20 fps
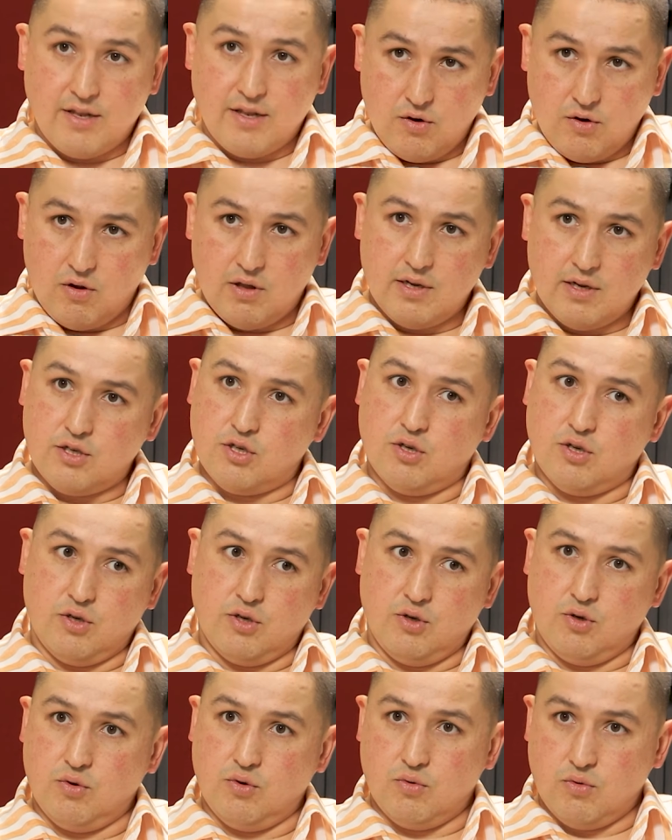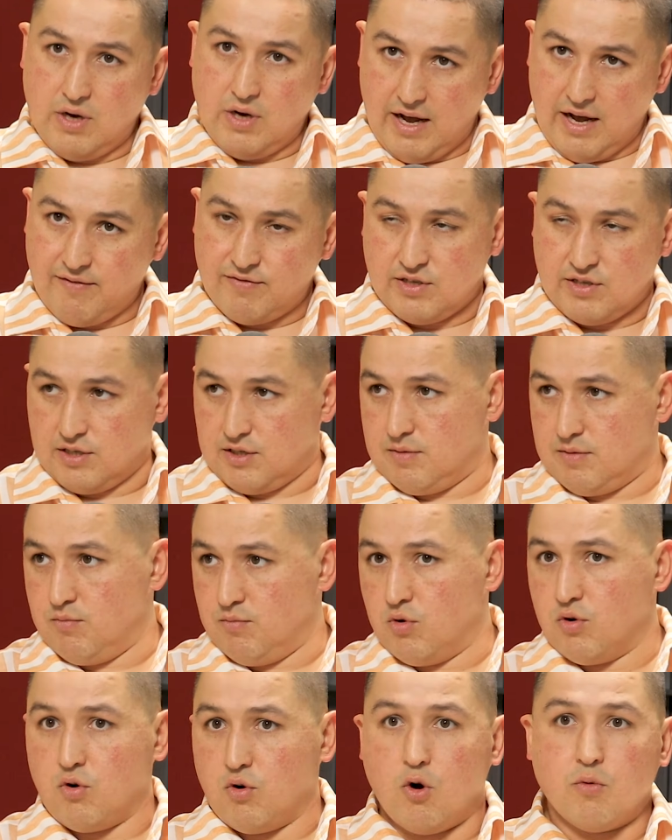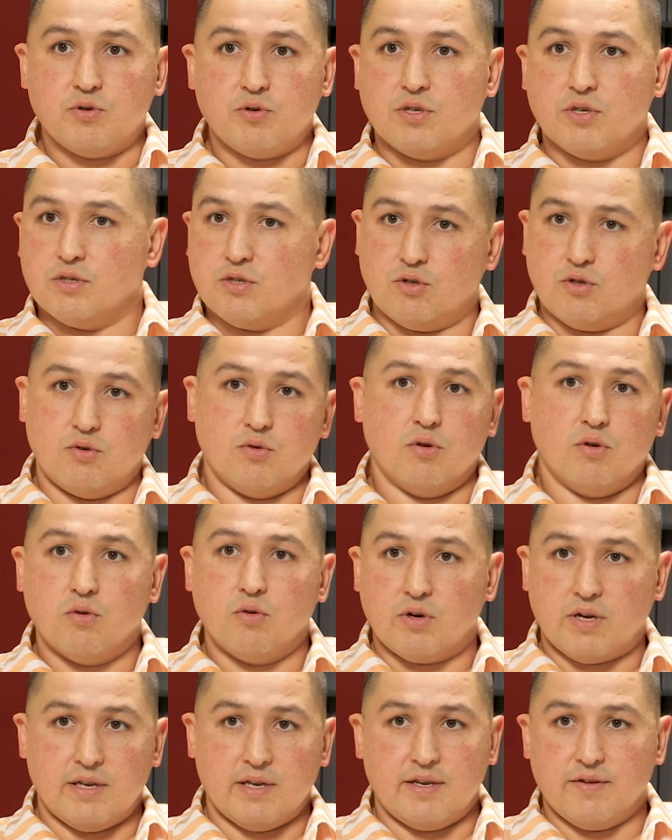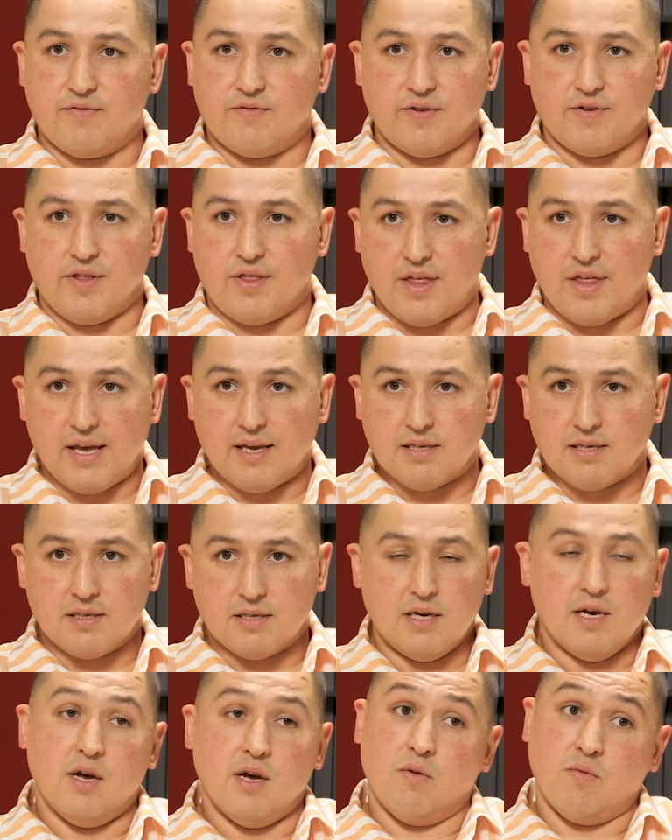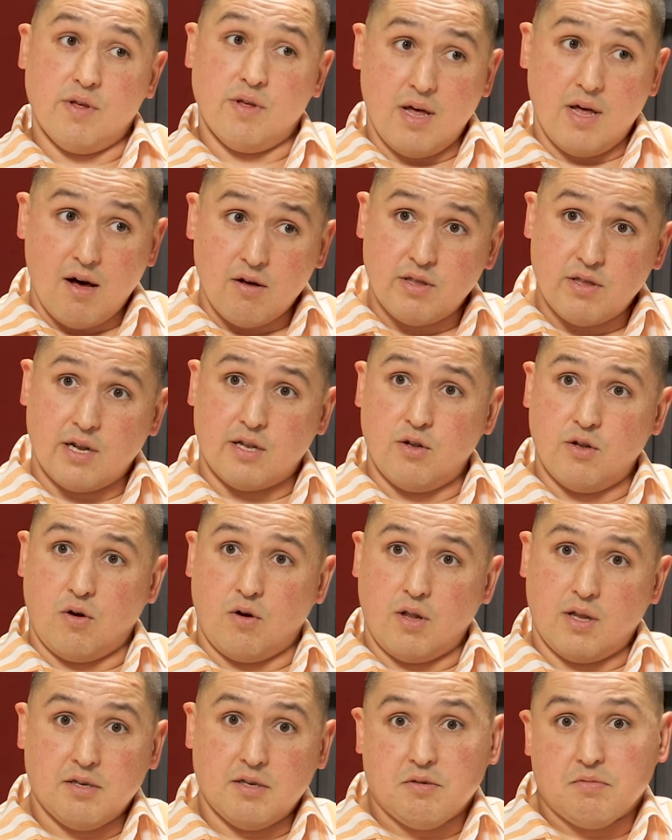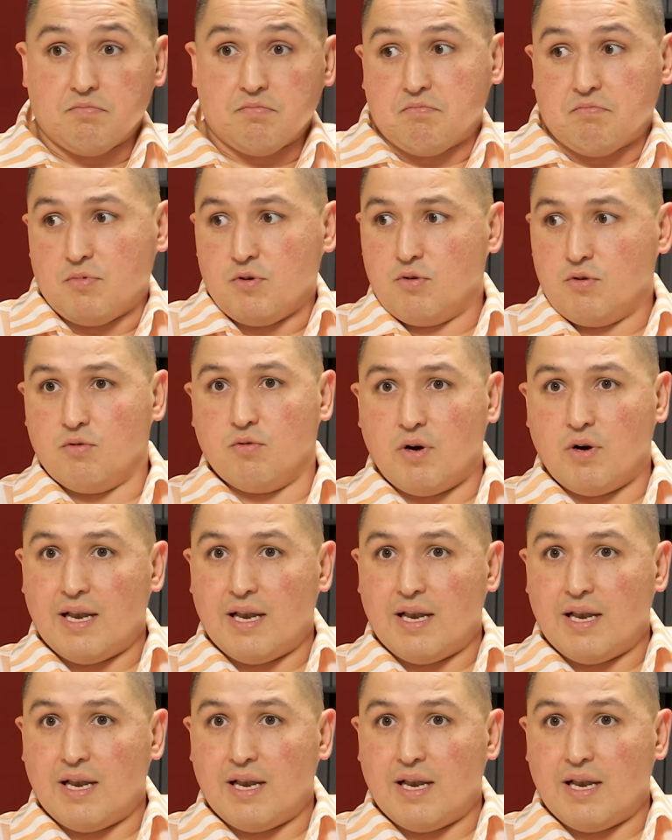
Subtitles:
knowledge, you have just more options to look at different things. Without that knowledge, you are